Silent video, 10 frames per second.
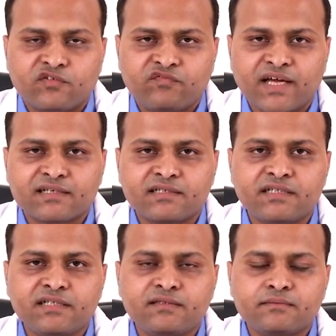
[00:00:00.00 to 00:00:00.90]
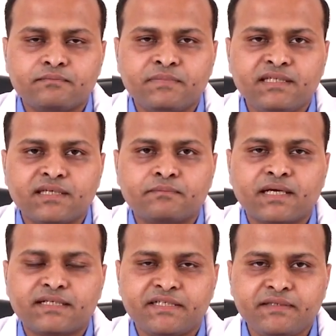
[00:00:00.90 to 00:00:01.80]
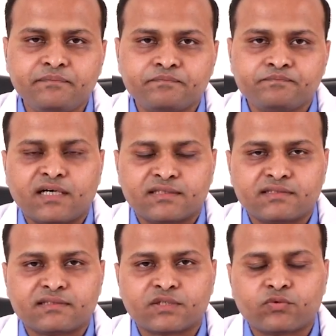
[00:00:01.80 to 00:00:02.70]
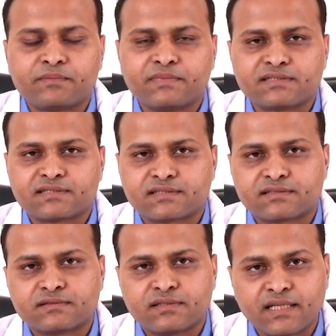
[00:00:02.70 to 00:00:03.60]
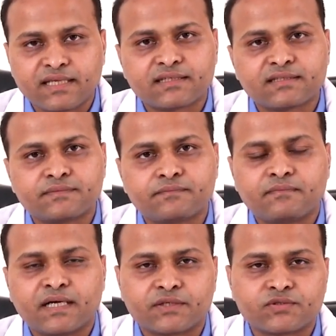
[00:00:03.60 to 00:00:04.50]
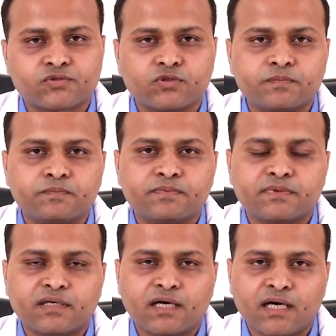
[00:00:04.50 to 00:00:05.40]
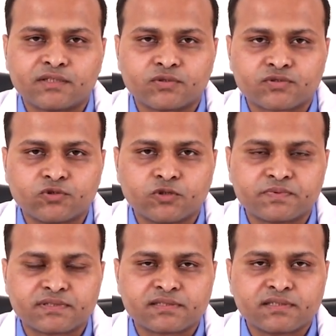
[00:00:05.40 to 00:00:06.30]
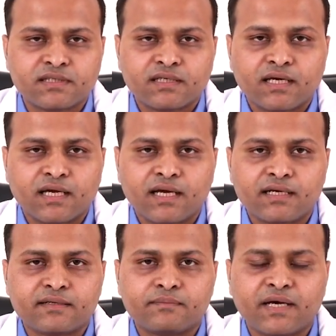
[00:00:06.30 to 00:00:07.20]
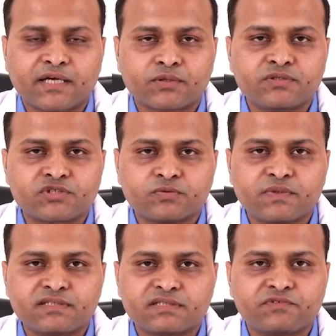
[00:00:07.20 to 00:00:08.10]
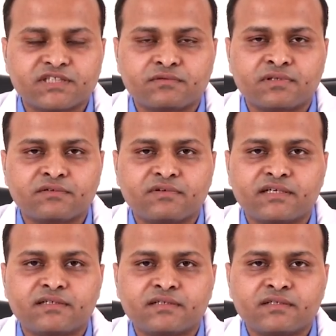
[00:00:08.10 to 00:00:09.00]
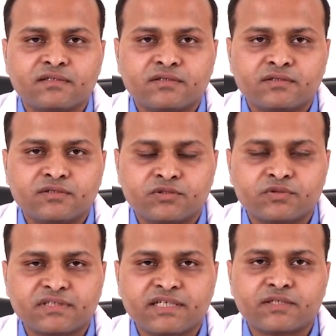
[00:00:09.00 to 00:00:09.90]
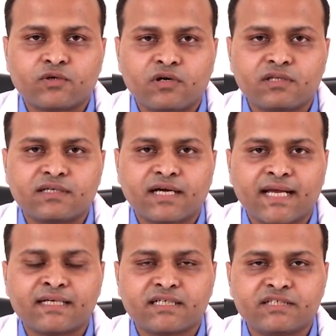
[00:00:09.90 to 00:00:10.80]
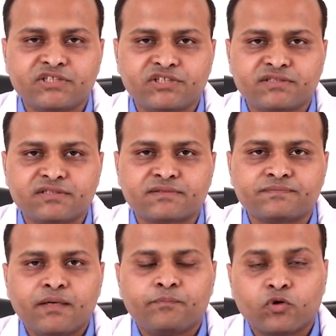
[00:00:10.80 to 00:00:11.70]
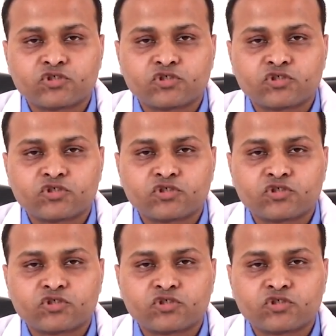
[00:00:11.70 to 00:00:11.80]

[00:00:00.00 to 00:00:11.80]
faculty, me and my team. Other requirements like microscope, arthroscopes and micro instruments which are required to treat all the hand conditions, and